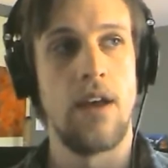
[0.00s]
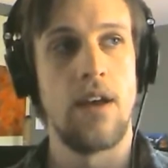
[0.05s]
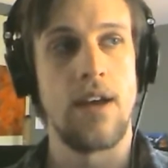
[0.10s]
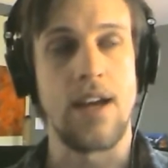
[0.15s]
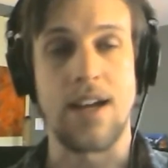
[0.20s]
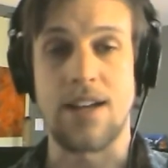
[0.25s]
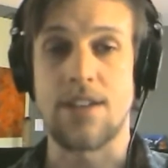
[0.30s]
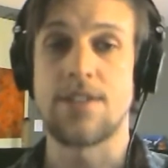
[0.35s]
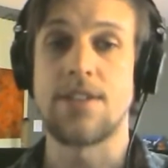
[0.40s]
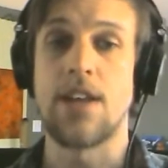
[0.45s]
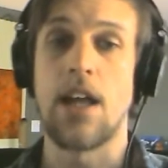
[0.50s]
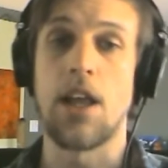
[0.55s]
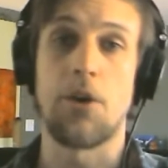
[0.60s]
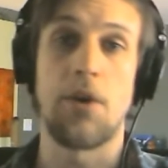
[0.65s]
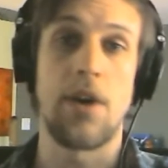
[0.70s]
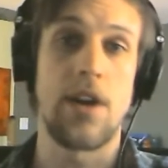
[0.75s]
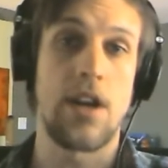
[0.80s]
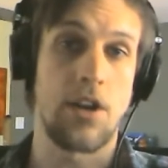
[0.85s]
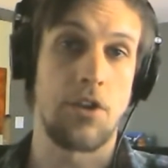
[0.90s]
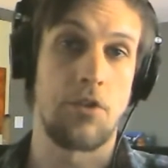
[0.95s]

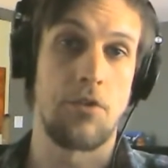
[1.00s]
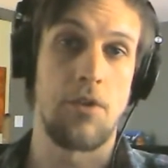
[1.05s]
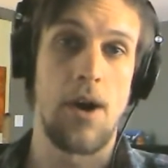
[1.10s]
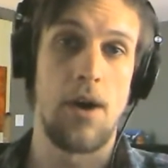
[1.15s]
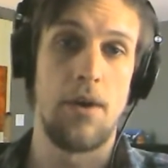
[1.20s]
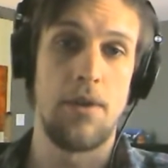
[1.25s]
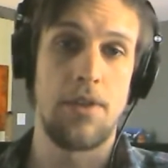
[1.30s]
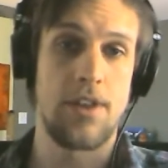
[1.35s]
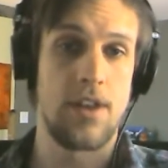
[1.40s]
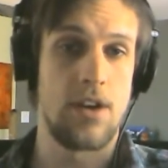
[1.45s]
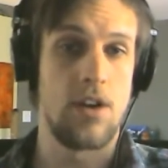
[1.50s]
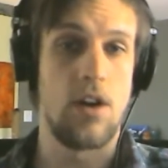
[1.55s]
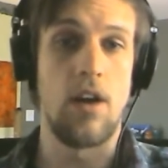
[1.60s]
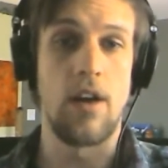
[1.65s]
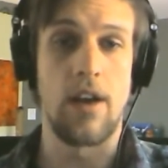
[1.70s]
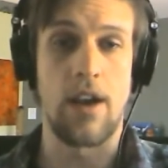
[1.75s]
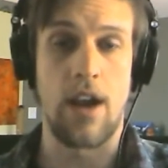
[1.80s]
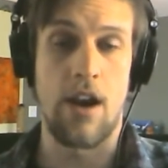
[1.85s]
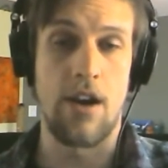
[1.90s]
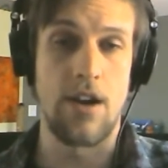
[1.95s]
accelerated growth in all
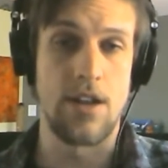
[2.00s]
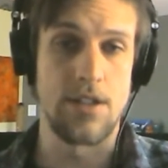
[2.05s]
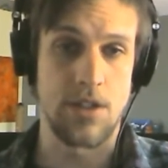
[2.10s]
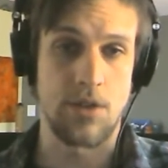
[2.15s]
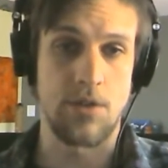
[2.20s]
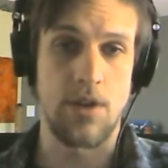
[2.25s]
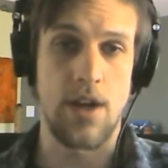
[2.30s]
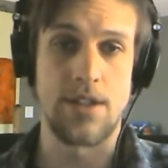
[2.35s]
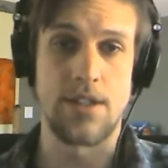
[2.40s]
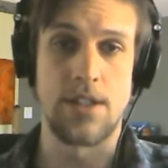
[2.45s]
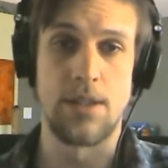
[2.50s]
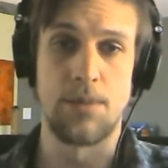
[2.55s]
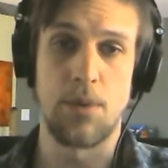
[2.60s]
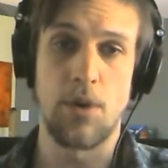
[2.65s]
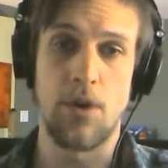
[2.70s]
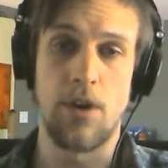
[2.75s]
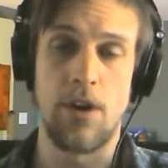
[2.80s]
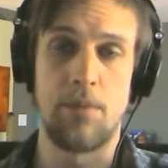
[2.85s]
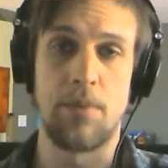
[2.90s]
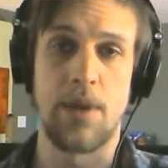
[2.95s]
areas across the
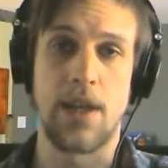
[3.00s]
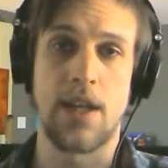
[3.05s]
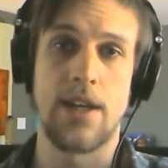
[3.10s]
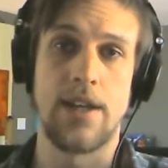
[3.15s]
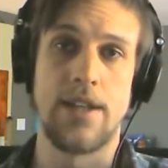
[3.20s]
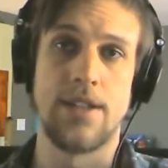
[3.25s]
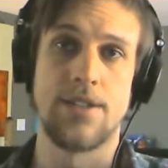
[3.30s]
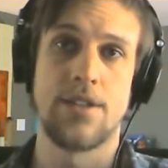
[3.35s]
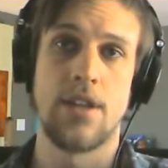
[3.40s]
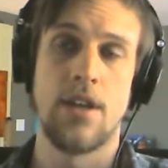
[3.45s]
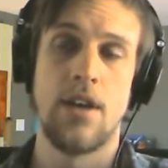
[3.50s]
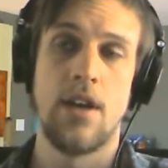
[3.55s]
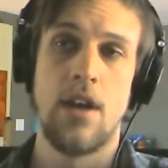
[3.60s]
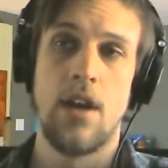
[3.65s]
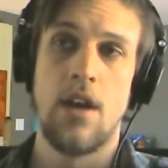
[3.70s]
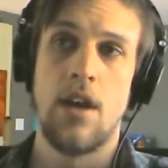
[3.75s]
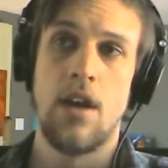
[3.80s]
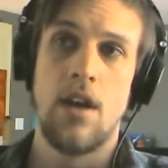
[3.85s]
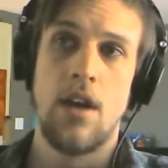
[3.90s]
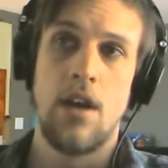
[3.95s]
board, because
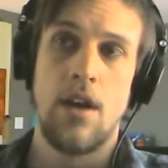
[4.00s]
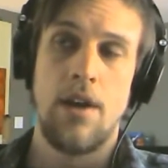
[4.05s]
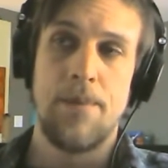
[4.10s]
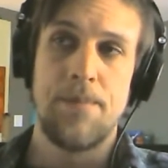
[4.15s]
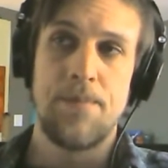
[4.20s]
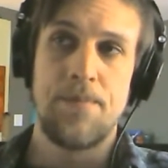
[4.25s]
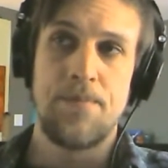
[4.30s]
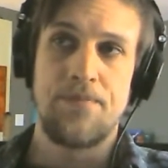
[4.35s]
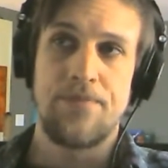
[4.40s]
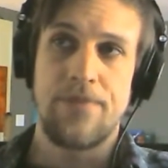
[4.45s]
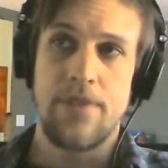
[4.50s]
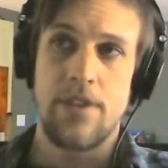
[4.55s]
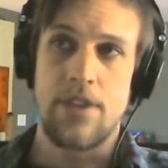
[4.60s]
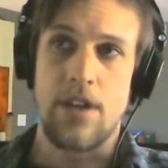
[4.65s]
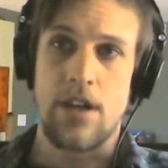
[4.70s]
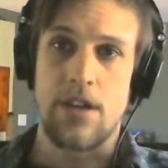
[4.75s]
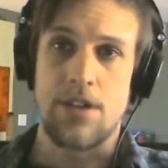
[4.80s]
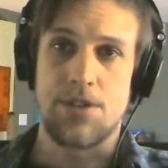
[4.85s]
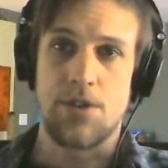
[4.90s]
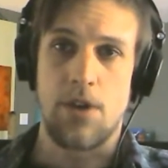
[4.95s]

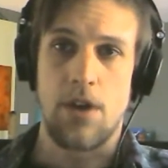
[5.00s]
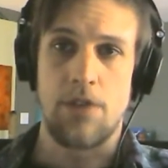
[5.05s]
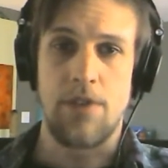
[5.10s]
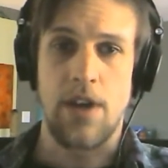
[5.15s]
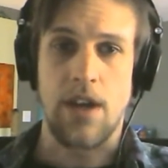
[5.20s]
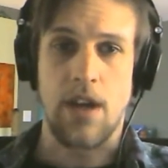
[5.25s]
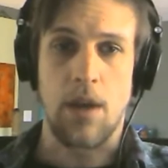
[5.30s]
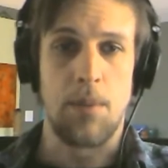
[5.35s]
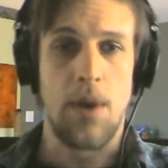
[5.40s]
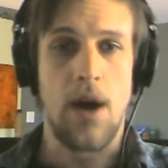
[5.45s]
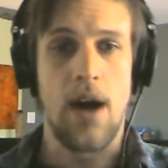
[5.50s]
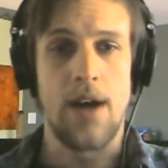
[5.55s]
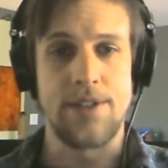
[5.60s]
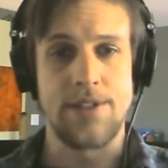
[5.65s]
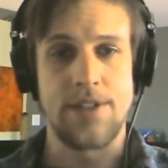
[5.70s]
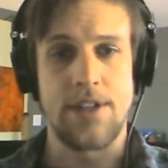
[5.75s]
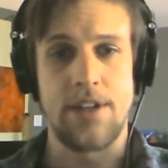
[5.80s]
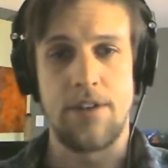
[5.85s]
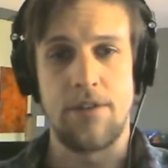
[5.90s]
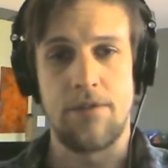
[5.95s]
there's sort of like a
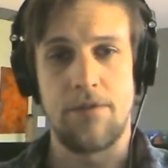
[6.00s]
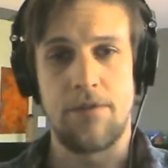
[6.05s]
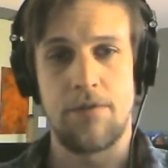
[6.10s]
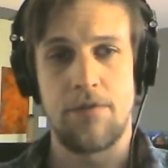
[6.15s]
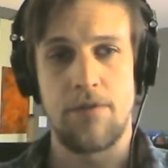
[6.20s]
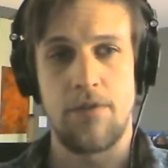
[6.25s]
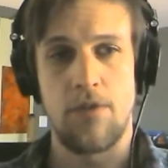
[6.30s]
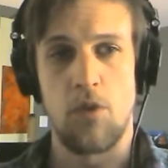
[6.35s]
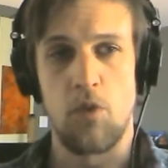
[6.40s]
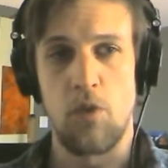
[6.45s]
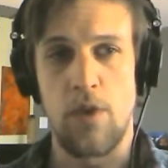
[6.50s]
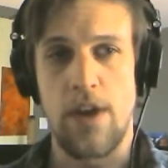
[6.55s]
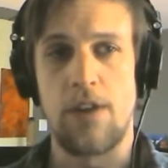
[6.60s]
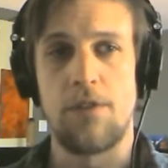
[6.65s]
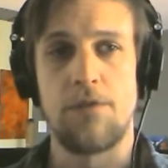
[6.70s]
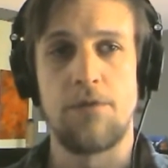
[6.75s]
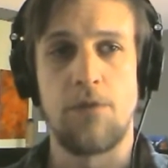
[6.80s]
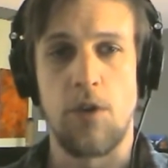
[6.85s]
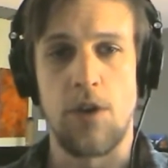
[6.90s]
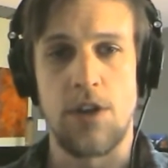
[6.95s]
positive
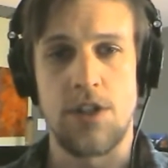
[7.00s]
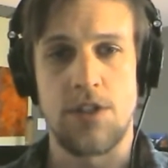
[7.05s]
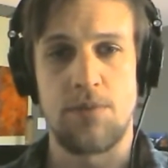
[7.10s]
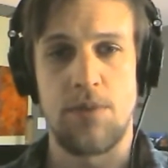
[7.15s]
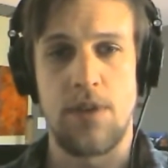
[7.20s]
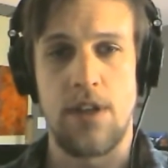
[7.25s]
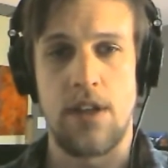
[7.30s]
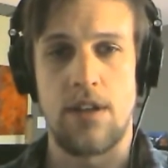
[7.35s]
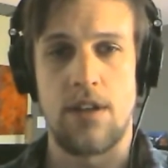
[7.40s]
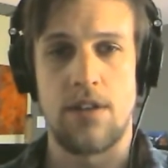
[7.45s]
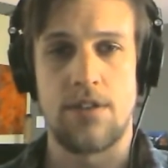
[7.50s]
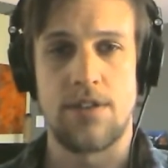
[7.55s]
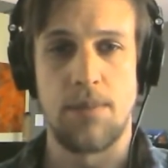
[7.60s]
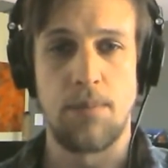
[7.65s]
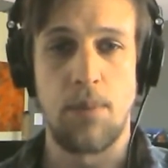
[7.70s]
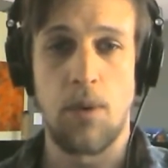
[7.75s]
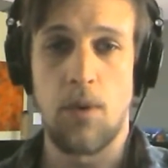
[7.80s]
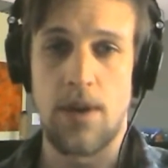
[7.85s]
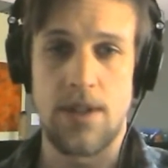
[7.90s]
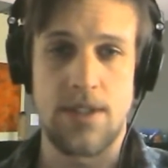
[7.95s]
reinforcement
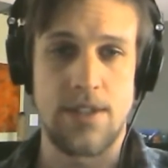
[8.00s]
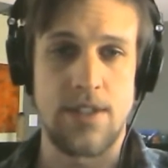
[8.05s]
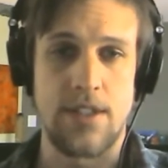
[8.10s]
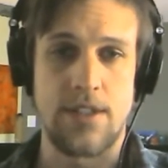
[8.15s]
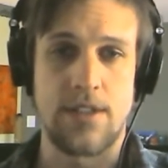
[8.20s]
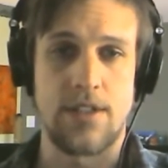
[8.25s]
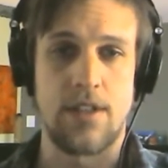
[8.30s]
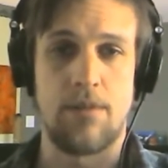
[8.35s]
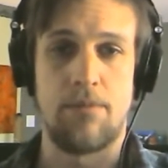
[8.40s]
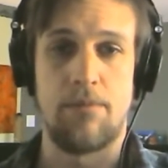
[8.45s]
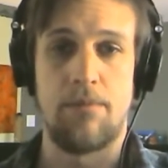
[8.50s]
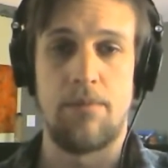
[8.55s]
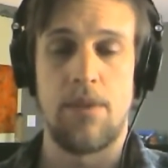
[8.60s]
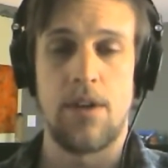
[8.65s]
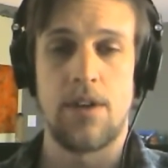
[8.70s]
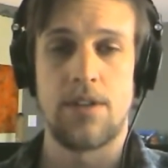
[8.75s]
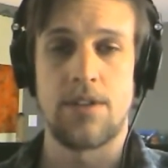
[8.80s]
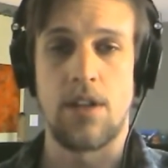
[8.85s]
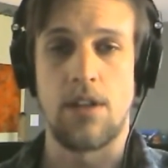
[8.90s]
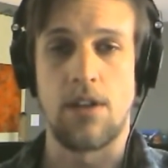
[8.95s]
support system
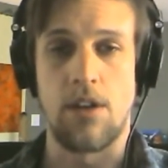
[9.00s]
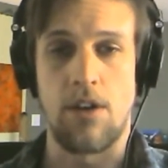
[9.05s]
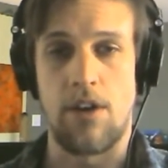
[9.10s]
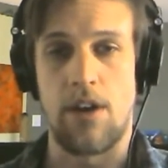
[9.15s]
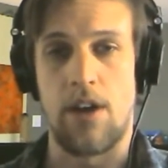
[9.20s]
to learn